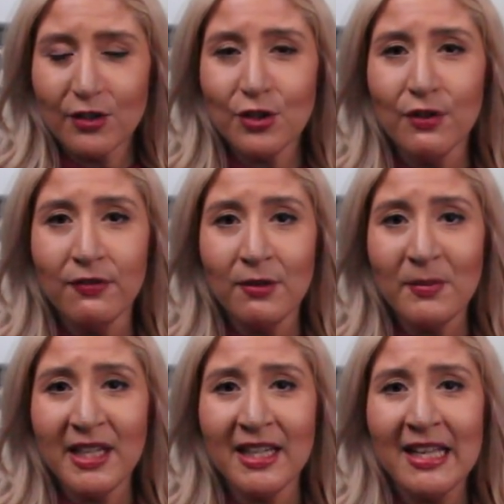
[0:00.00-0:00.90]
So for
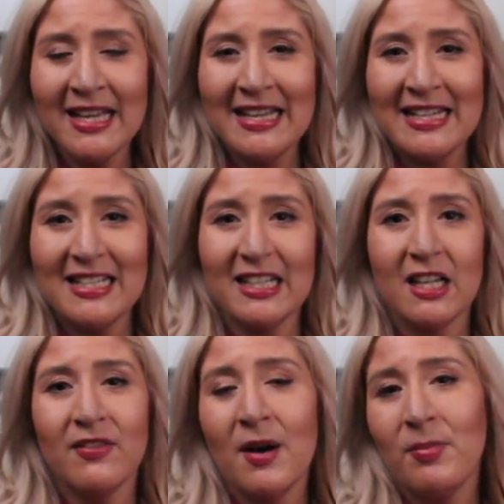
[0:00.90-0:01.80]
me, to
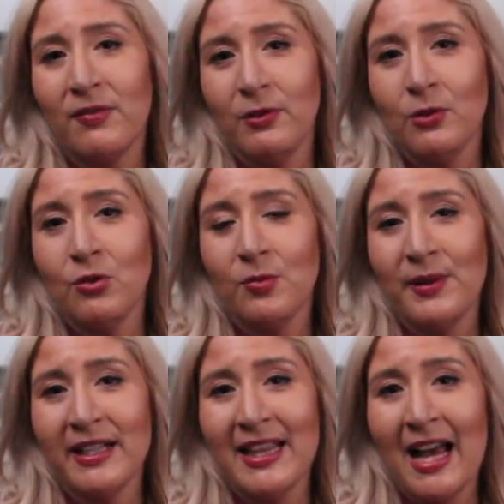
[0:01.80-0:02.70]
give up a food group
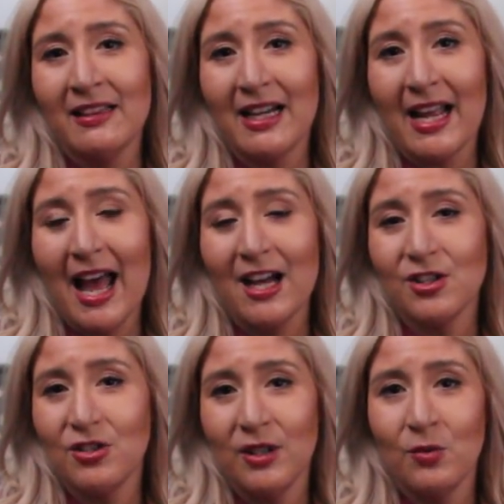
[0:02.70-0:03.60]
like that that I
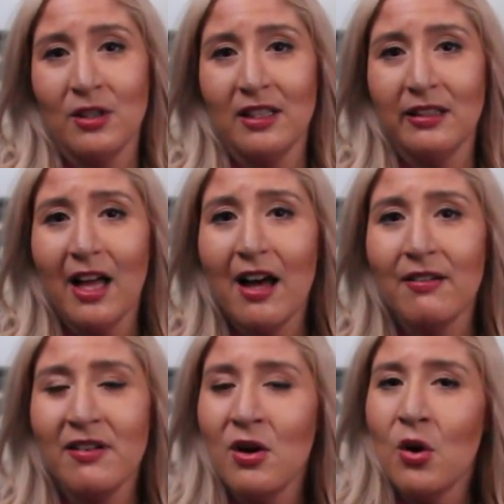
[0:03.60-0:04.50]
actually really
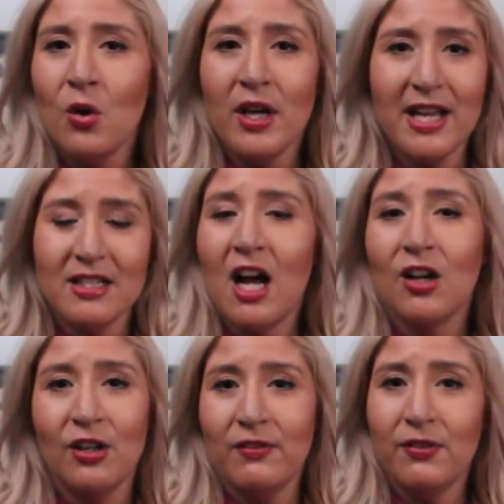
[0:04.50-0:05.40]
love is
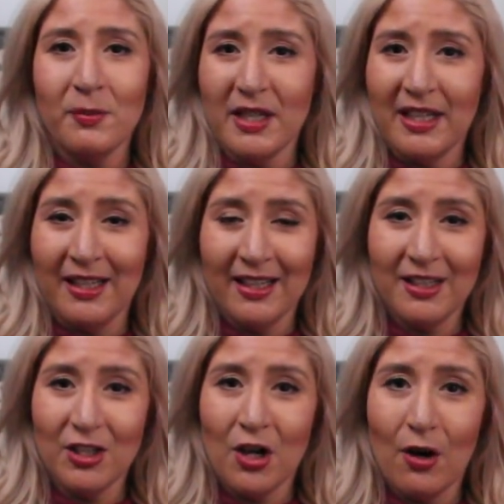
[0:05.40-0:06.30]
not good for me,
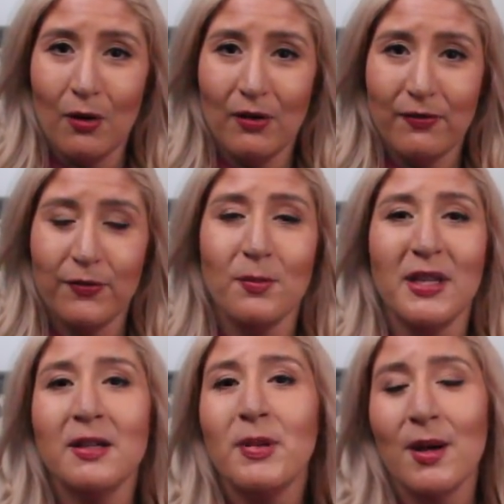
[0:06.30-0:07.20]
you know, for
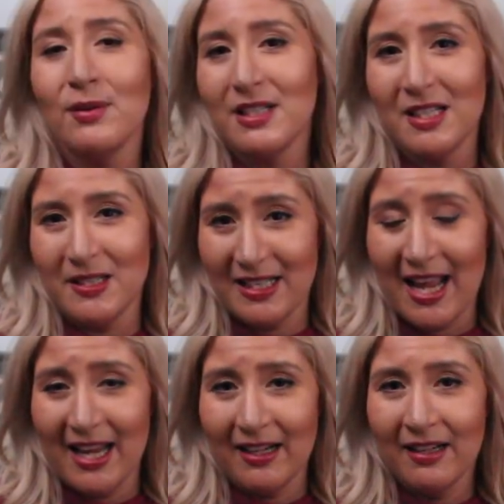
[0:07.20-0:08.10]
me to be able to
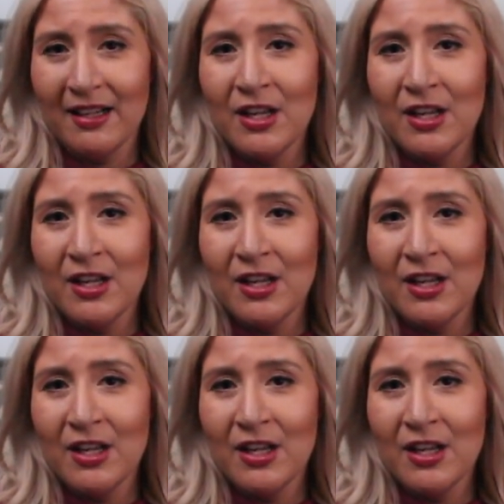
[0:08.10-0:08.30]
sustain.